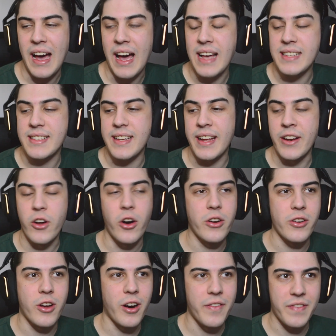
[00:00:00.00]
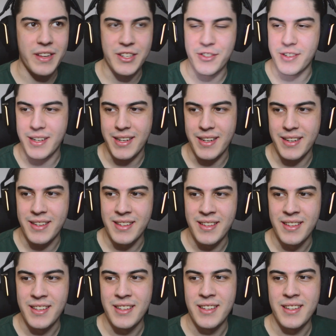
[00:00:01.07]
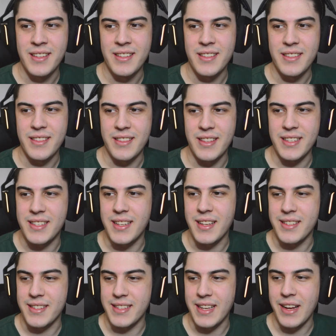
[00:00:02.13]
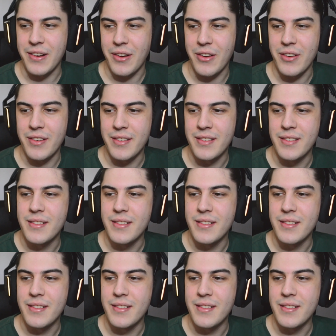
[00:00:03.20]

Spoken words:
As a non-coffee drinker, this doesn't sound good.